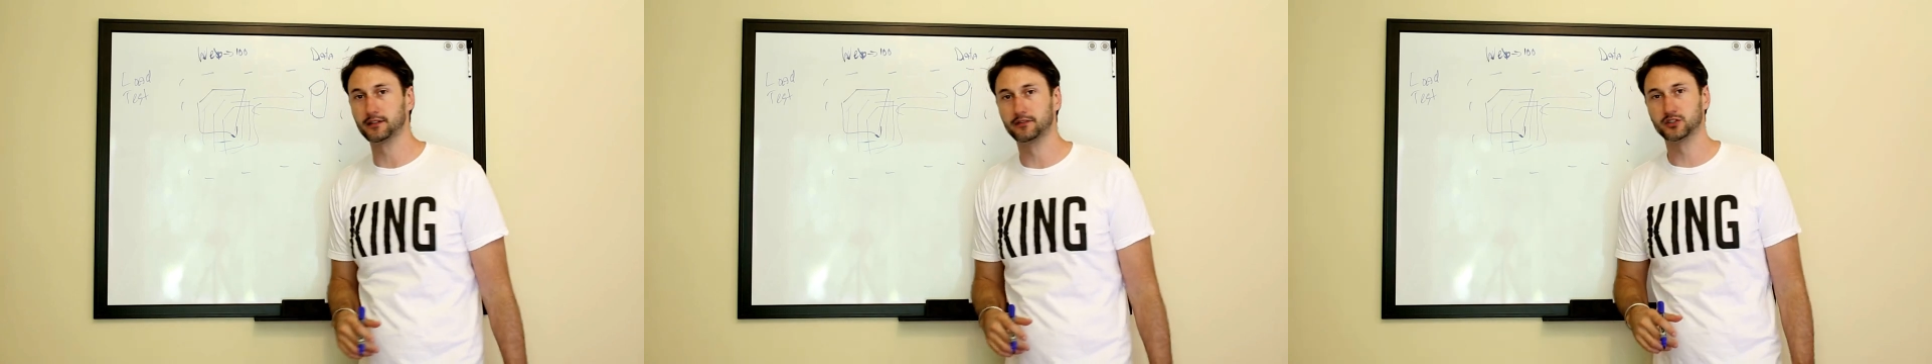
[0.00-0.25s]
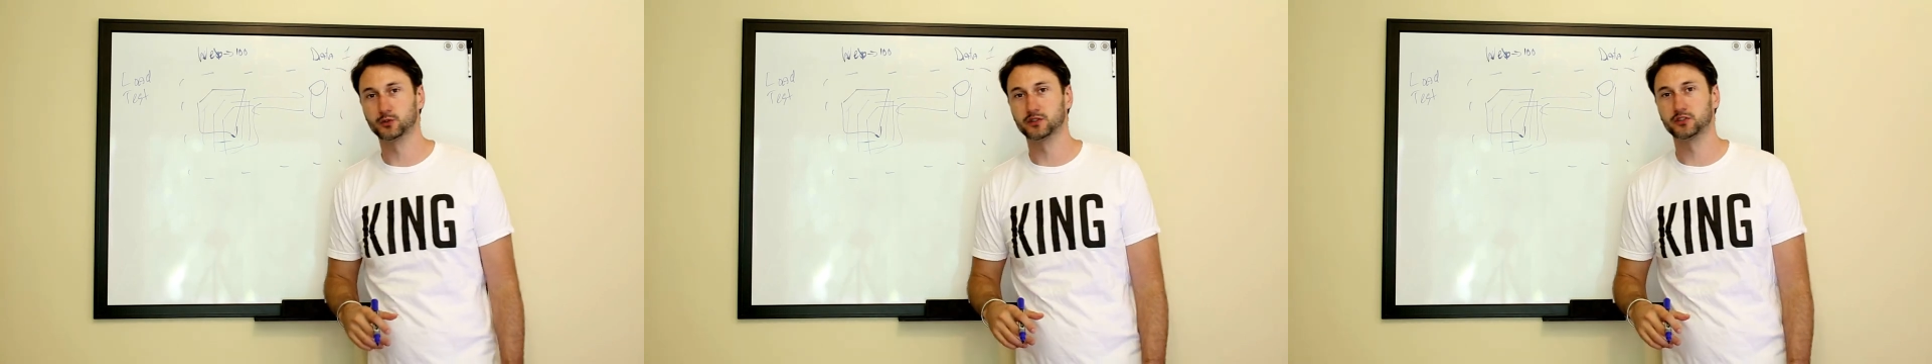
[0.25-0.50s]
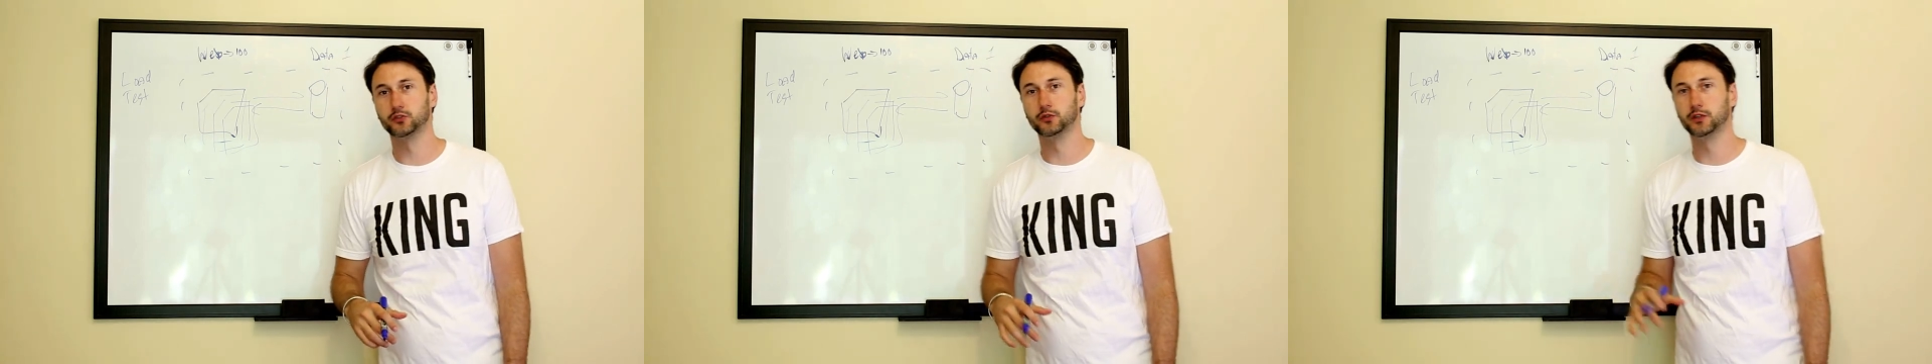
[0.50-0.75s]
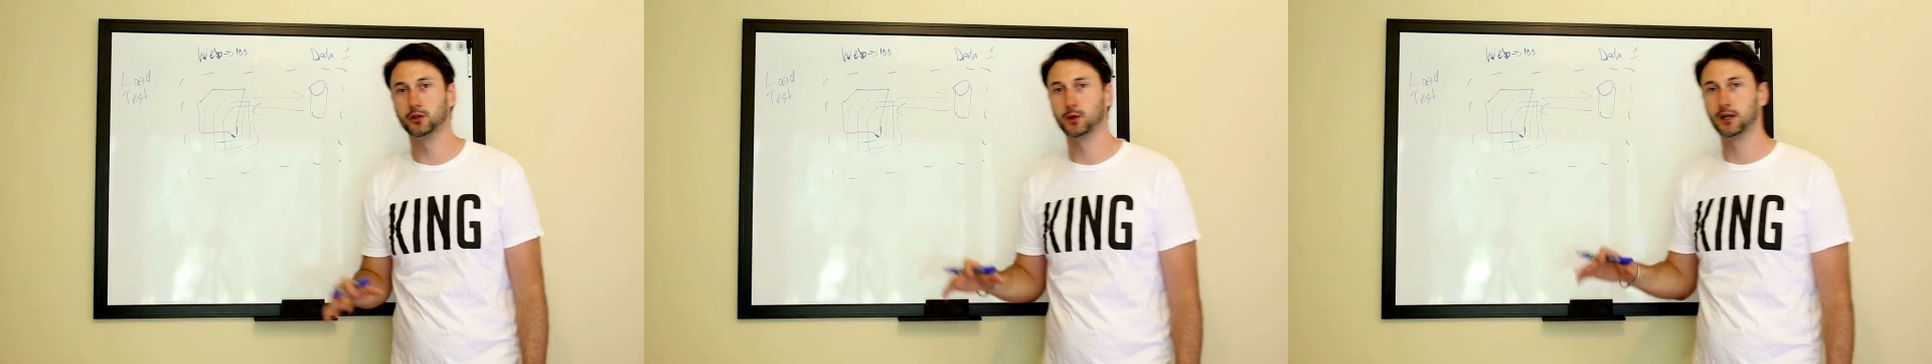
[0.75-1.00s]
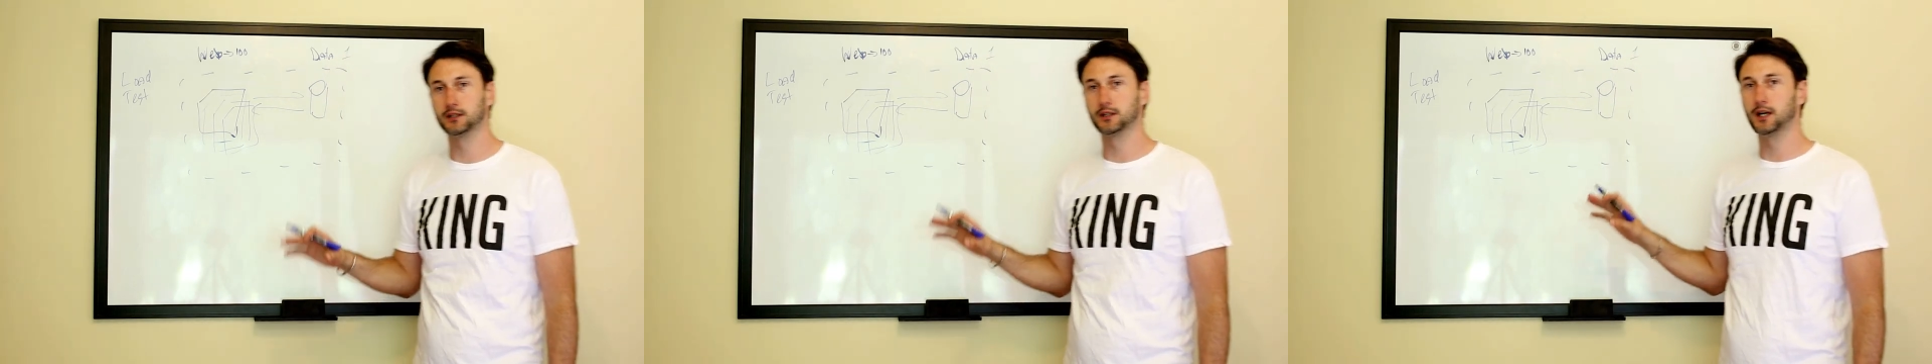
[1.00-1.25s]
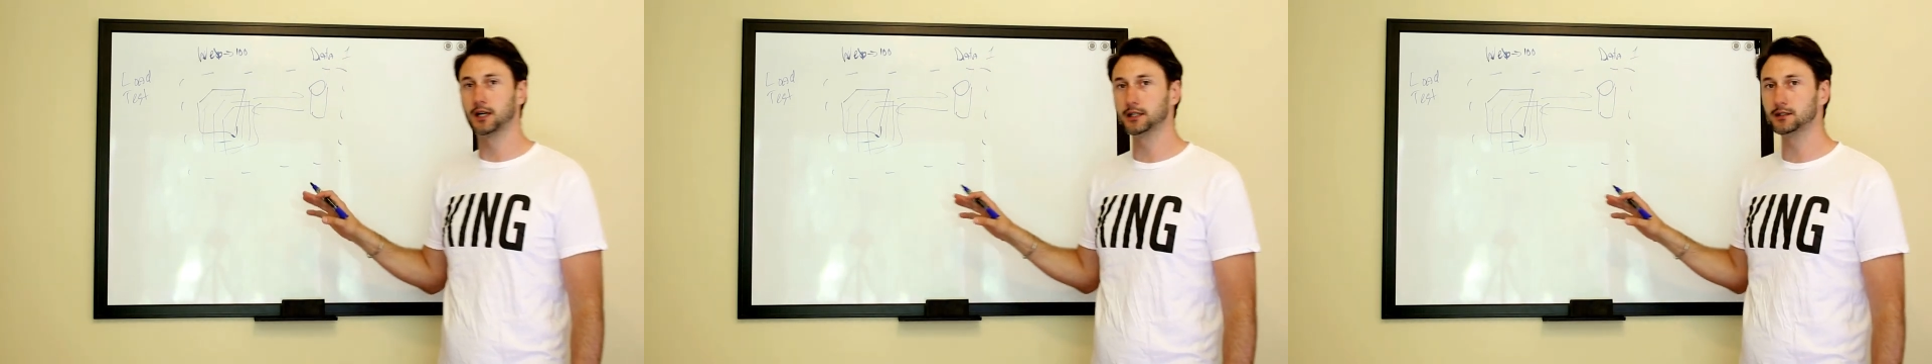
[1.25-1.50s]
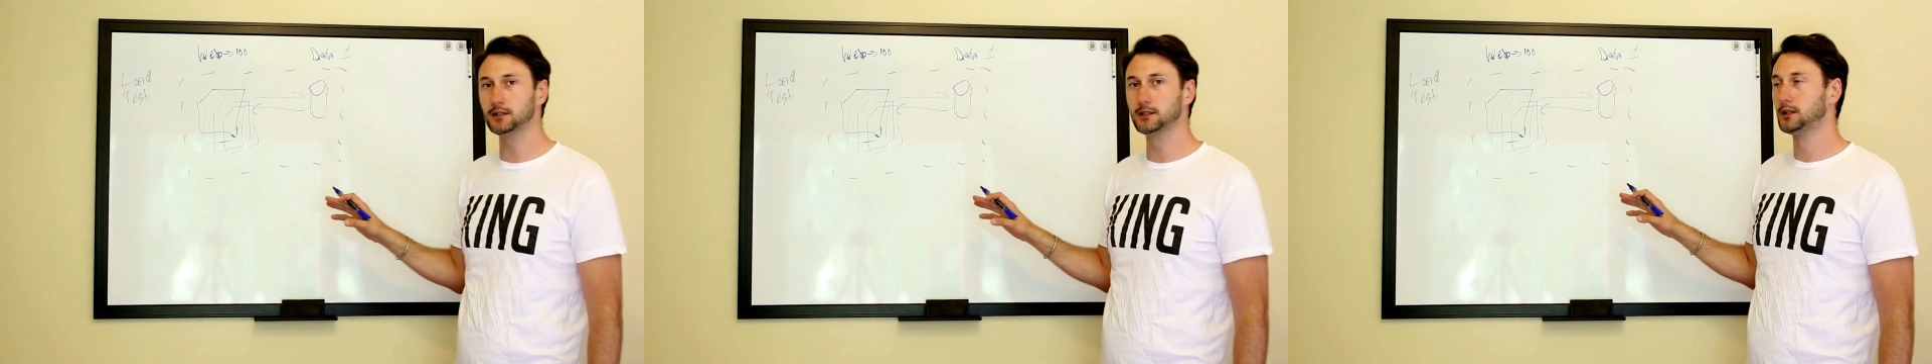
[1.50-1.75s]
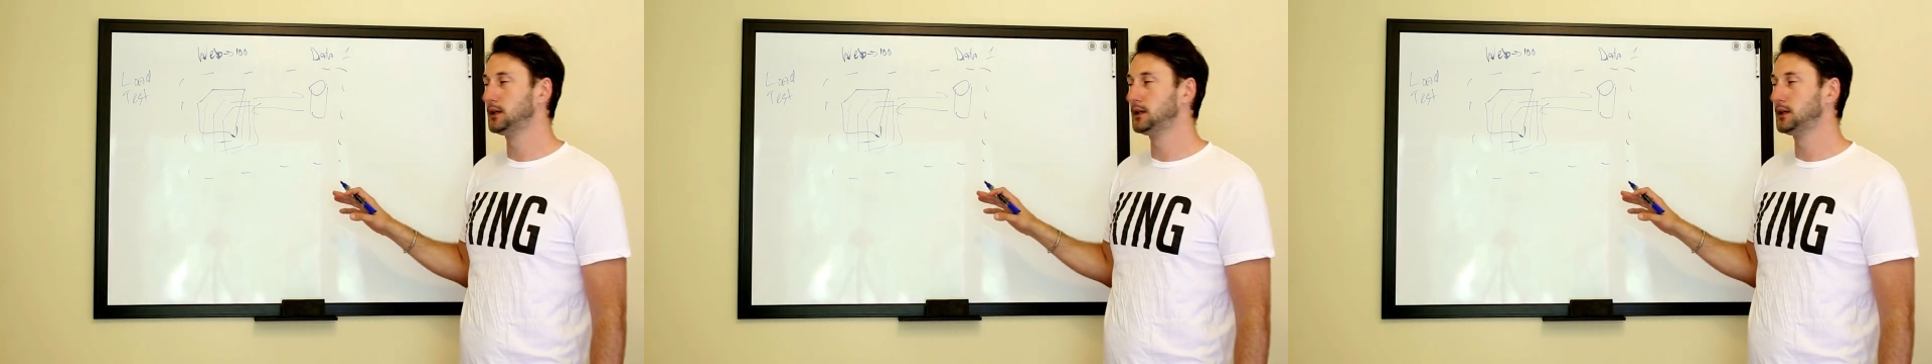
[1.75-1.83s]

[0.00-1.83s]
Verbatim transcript: like Visual Studio Online,